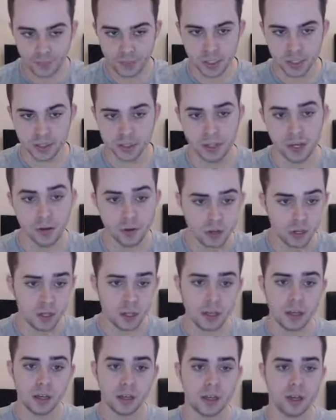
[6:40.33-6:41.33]
So
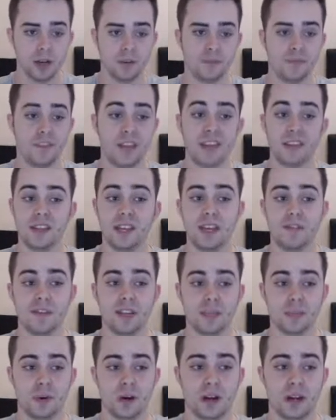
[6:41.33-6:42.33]
um, they're the
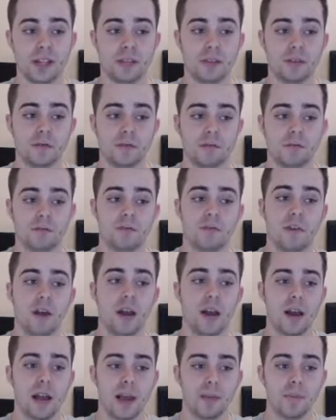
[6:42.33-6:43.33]
EVs behind
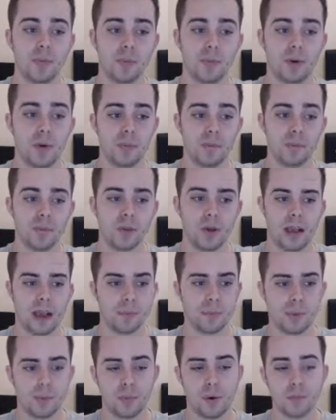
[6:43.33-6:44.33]
uh, not
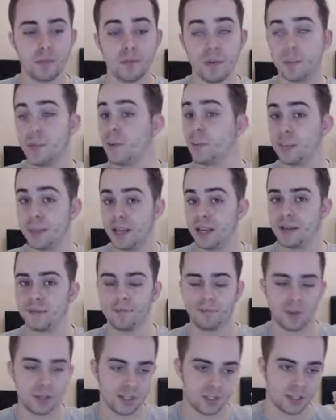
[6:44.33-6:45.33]
Amber Pom, Ribombee,
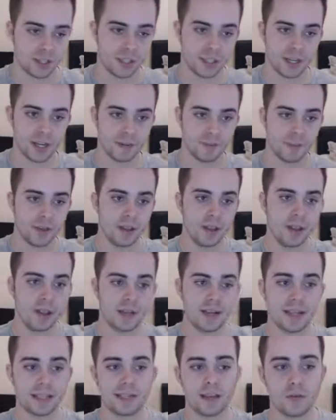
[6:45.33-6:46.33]
I should say.
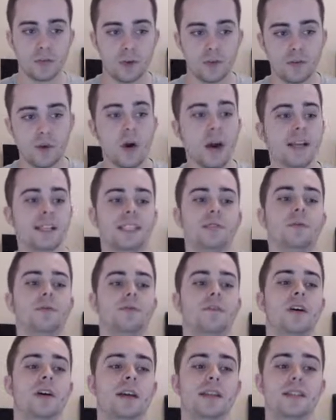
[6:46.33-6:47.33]
Next up, we've got
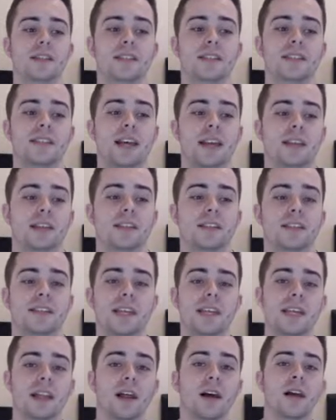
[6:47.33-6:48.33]
AC-130, the
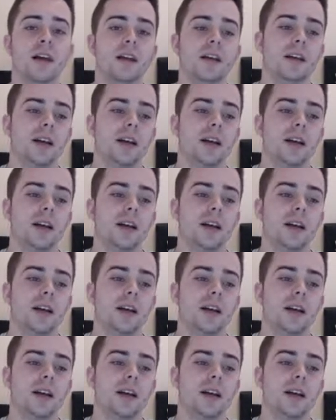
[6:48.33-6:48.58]
Celesteela.